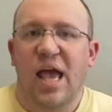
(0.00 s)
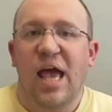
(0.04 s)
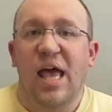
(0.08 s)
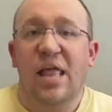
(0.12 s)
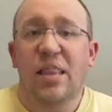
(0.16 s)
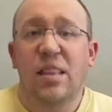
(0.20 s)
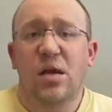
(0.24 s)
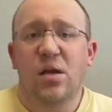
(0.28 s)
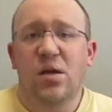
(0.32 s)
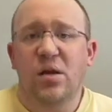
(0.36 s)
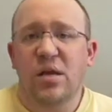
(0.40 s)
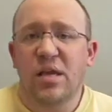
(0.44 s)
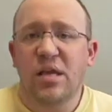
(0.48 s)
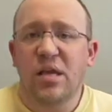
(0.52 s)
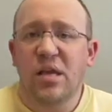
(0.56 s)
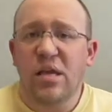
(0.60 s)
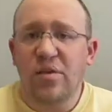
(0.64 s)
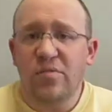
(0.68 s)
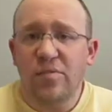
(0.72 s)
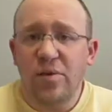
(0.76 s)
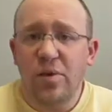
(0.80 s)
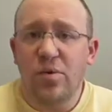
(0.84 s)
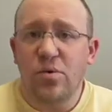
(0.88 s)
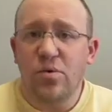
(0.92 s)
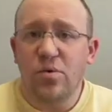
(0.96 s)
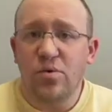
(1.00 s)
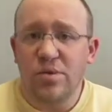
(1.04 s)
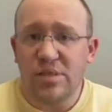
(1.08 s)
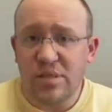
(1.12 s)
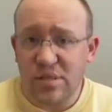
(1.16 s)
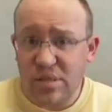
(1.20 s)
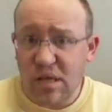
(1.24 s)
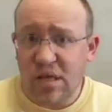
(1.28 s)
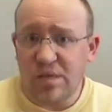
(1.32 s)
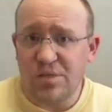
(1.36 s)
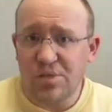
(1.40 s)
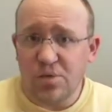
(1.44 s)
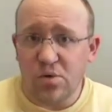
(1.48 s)
And they're going to give you
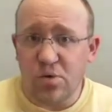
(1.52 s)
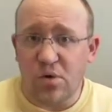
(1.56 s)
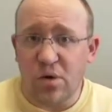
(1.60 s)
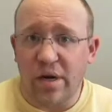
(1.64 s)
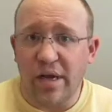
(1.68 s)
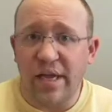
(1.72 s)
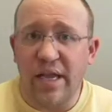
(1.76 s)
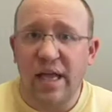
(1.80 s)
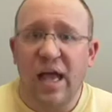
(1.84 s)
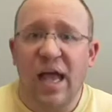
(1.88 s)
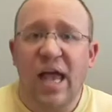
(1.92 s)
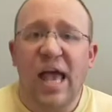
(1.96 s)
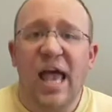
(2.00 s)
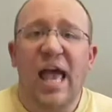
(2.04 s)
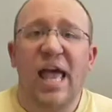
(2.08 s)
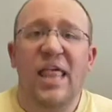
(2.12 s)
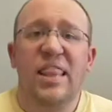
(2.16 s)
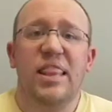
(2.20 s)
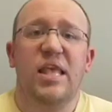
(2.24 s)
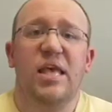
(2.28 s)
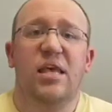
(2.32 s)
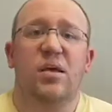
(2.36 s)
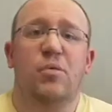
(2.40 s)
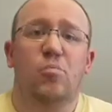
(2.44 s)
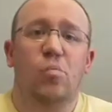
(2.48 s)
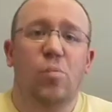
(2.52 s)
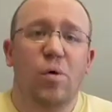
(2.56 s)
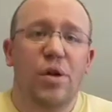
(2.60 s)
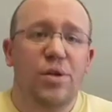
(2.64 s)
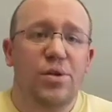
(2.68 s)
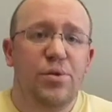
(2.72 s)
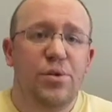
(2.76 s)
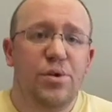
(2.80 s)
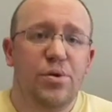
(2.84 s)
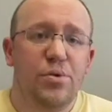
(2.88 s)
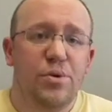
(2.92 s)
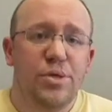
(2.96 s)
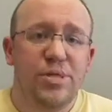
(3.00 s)
a story, and then what
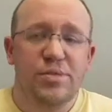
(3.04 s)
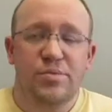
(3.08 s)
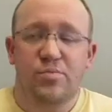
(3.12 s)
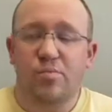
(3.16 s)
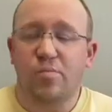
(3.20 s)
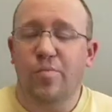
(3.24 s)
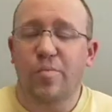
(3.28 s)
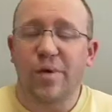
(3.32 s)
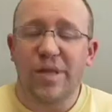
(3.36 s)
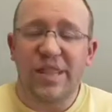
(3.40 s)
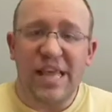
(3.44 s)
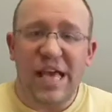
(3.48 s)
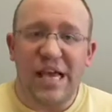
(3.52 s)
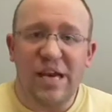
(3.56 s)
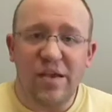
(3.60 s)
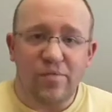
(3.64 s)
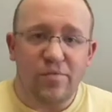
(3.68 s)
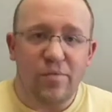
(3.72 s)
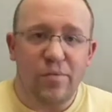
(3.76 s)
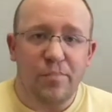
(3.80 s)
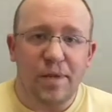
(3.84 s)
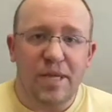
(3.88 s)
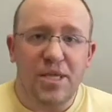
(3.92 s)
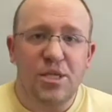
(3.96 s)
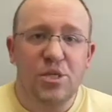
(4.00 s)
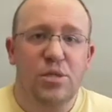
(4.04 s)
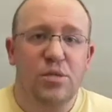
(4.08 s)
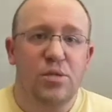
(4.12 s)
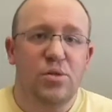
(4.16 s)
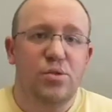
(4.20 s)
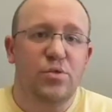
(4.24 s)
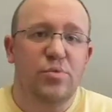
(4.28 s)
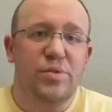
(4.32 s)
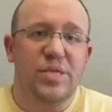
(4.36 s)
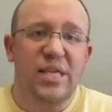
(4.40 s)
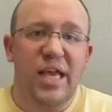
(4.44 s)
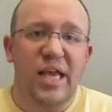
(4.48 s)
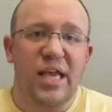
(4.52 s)
you do is with that information
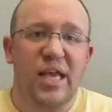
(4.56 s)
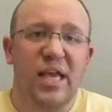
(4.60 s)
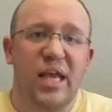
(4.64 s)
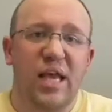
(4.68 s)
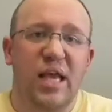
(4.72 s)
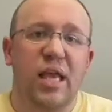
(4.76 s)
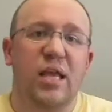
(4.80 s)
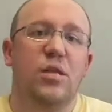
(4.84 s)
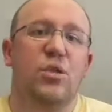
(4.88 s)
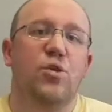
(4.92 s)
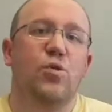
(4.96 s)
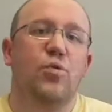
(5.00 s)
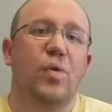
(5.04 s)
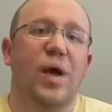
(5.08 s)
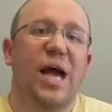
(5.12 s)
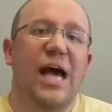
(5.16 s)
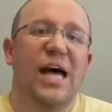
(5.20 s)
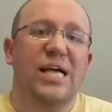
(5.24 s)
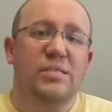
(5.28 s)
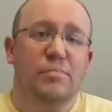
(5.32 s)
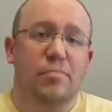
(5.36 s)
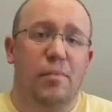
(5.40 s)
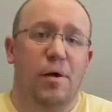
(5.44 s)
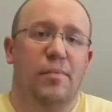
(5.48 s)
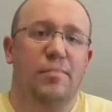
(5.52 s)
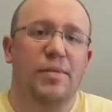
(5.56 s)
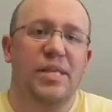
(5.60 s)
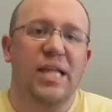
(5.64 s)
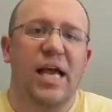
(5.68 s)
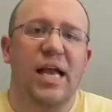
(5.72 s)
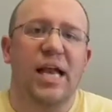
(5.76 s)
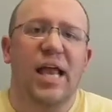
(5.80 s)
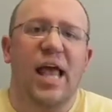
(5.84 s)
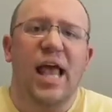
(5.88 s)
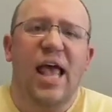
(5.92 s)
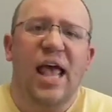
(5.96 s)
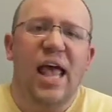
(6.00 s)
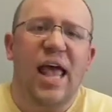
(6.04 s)
you take it and you ask mom and
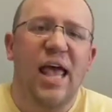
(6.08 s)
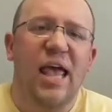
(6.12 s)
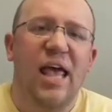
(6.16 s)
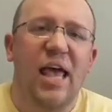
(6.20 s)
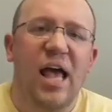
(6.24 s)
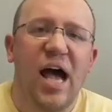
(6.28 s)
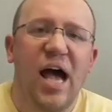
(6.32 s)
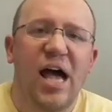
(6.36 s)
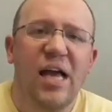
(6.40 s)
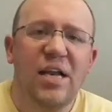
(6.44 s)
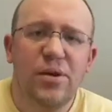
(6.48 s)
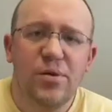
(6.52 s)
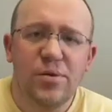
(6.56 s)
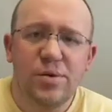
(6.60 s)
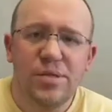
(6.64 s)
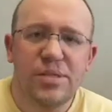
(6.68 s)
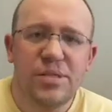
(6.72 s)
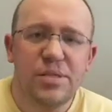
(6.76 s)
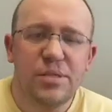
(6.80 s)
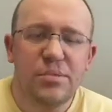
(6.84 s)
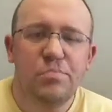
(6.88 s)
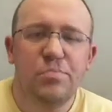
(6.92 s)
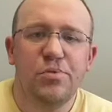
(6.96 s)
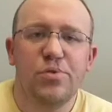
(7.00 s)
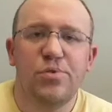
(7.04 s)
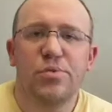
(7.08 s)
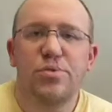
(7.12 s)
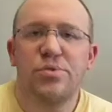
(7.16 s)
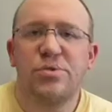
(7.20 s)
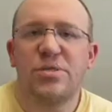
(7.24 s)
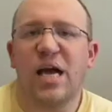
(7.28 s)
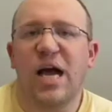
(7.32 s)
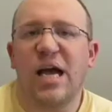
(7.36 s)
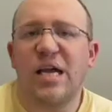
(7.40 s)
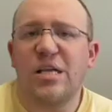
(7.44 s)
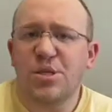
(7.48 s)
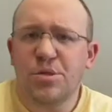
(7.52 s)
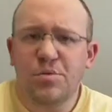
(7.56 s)
dad, hey, I noticed this bruise,
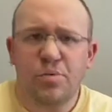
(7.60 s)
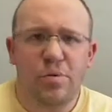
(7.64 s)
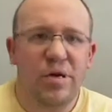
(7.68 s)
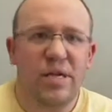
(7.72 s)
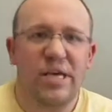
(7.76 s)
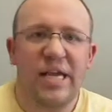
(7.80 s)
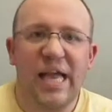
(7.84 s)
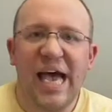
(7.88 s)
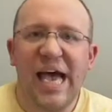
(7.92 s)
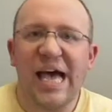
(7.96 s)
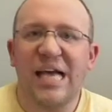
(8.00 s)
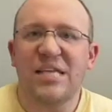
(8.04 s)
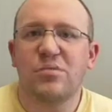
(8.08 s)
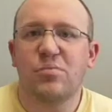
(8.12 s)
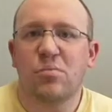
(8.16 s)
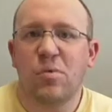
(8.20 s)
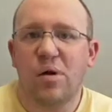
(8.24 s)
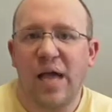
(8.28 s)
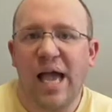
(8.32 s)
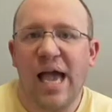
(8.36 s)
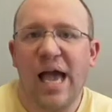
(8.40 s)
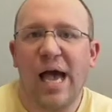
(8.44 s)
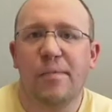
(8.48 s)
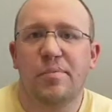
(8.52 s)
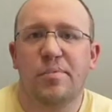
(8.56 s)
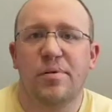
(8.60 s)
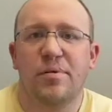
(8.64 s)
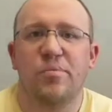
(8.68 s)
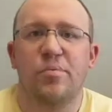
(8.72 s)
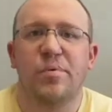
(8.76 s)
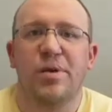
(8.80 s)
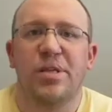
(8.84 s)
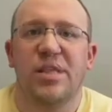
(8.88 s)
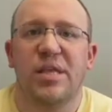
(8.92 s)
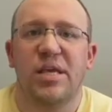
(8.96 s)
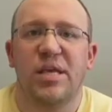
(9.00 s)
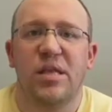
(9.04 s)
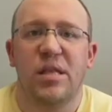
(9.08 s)
I just wanted to ask what happened
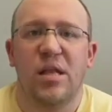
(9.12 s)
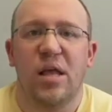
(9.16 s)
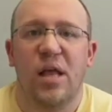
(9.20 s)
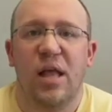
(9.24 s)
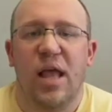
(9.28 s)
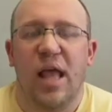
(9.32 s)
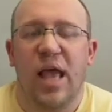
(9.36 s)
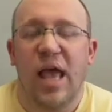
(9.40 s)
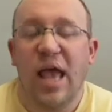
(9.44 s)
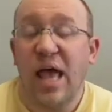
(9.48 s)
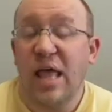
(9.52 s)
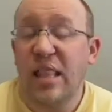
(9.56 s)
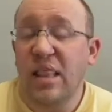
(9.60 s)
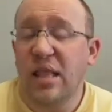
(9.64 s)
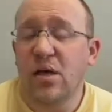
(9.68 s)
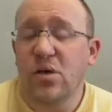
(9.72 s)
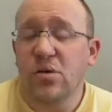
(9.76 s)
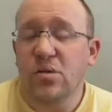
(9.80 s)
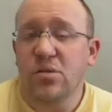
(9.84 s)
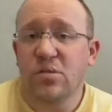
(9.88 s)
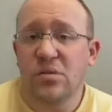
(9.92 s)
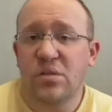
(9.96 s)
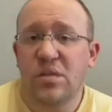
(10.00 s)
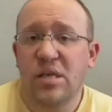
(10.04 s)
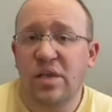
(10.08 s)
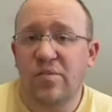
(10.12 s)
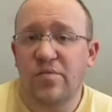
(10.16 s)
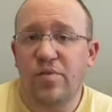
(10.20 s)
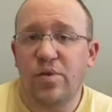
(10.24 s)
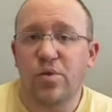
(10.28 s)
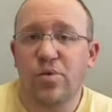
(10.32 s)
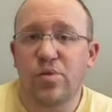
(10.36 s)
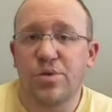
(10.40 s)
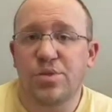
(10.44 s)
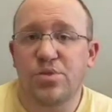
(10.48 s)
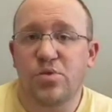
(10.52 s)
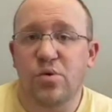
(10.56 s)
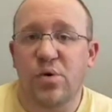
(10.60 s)
with it, and they'll give
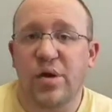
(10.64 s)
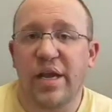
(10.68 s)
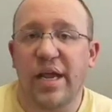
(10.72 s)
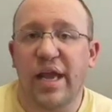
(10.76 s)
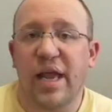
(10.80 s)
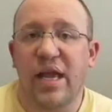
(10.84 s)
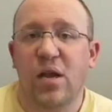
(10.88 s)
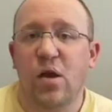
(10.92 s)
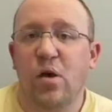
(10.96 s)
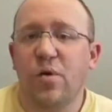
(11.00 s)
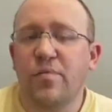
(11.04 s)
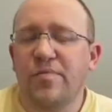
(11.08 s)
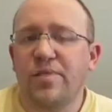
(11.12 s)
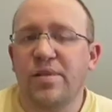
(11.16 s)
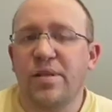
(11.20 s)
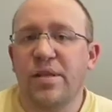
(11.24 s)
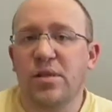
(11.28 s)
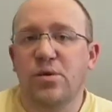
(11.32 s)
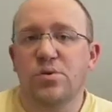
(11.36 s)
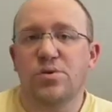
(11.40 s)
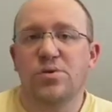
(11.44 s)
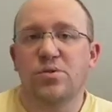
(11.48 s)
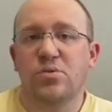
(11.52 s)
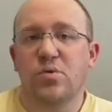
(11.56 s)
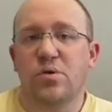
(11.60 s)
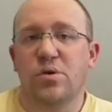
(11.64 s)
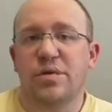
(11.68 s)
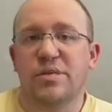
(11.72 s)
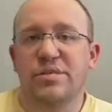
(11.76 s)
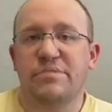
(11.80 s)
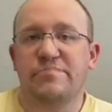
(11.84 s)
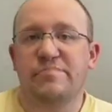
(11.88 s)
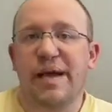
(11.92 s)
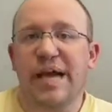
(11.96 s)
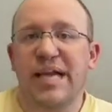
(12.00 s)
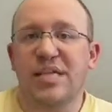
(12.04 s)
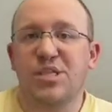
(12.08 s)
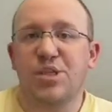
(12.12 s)
you a story. And hopefully those stories
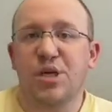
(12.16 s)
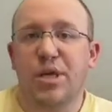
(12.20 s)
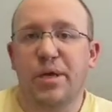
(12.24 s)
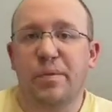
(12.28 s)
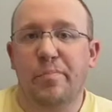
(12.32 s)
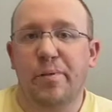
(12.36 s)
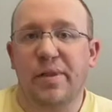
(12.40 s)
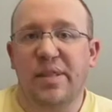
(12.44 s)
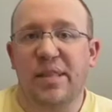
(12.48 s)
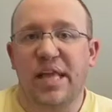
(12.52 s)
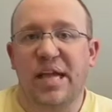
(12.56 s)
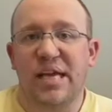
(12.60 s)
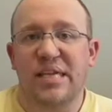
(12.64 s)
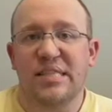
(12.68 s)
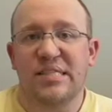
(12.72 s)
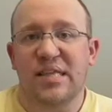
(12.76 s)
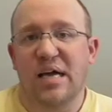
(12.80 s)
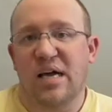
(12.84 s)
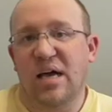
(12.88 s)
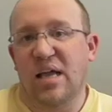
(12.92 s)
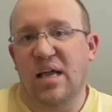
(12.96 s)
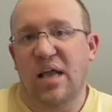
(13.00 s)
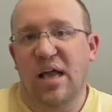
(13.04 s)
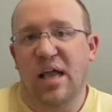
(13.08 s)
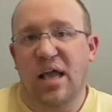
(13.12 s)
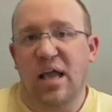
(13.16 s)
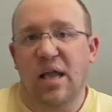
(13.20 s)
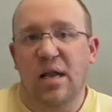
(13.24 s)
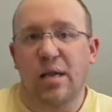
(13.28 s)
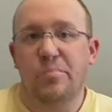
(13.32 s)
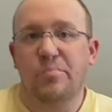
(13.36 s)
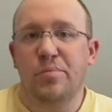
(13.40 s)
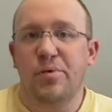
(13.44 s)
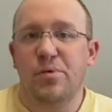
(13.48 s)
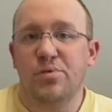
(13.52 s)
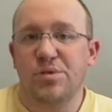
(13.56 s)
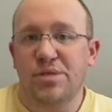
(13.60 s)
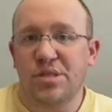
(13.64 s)
match up and that it's not an
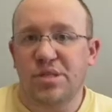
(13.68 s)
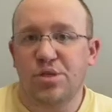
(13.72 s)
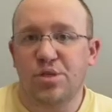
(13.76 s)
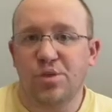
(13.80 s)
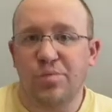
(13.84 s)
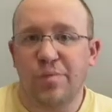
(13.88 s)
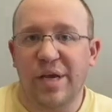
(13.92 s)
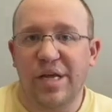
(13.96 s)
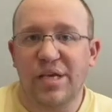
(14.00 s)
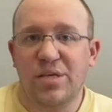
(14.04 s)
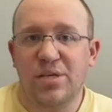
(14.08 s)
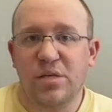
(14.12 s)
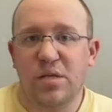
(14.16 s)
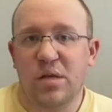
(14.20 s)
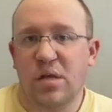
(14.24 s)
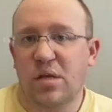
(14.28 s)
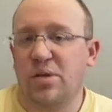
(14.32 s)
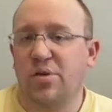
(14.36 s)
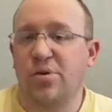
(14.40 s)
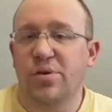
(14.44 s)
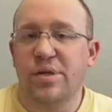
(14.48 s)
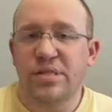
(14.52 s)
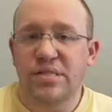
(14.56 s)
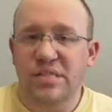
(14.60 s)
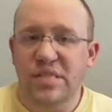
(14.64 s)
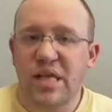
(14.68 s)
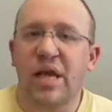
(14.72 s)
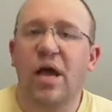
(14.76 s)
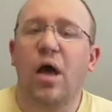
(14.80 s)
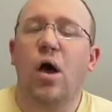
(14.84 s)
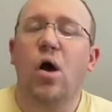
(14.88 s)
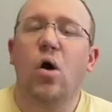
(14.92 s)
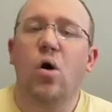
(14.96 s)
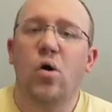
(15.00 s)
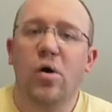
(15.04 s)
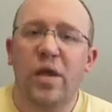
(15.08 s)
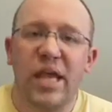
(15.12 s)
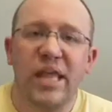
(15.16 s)
abuse situation, and you can say,
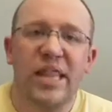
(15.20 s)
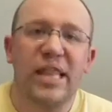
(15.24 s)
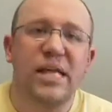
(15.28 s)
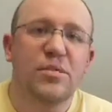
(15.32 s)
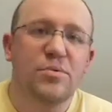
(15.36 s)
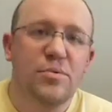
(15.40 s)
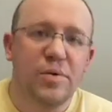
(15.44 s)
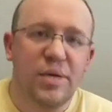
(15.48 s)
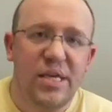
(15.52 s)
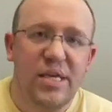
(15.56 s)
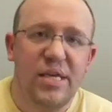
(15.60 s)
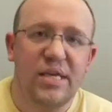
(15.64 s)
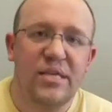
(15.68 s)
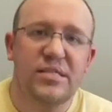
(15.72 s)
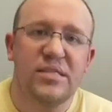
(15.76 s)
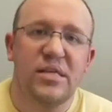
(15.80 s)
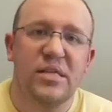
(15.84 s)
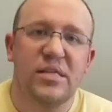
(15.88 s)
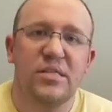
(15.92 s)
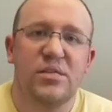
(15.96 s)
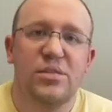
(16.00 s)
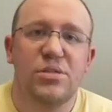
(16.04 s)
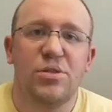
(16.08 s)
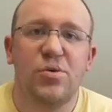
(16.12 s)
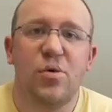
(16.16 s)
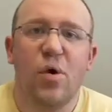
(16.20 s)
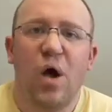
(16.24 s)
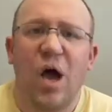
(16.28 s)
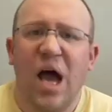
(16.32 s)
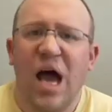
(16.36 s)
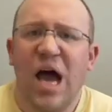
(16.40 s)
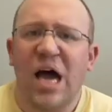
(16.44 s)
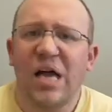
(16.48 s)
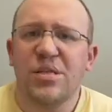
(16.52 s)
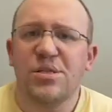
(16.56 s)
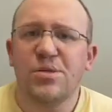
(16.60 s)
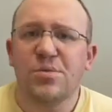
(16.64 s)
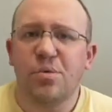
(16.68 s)
oh okay, that's what he said too,
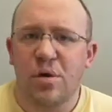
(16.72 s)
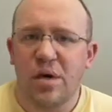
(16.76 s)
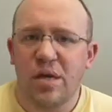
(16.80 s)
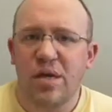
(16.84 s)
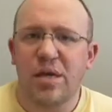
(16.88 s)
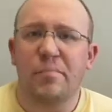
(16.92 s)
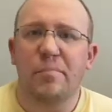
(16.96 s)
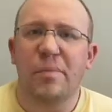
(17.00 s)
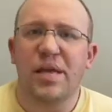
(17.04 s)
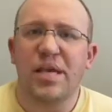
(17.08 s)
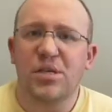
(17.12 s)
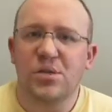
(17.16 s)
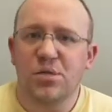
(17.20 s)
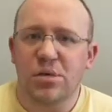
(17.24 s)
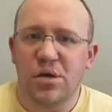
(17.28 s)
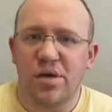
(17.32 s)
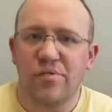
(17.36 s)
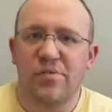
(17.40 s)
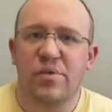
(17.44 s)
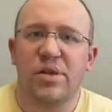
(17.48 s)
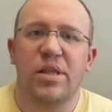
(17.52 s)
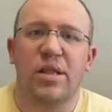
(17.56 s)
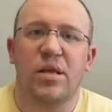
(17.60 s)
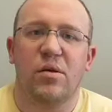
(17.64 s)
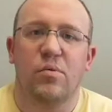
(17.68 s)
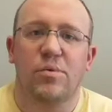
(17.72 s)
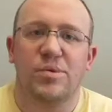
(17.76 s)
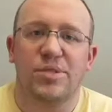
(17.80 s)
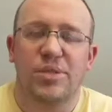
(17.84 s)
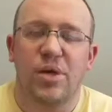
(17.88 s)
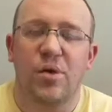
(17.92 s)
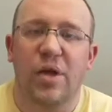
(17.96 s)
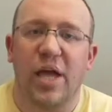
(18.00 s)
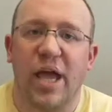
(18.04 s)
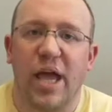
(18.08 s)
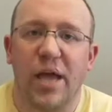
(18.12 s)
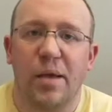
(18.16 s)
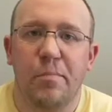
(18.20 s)
I just wanted to make sure everything was
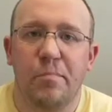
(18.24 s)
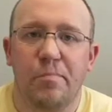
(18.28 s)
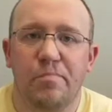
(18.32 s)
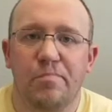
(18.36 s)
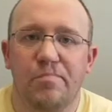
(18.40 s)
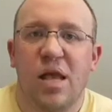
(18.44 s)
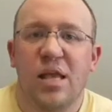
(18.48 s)
okay.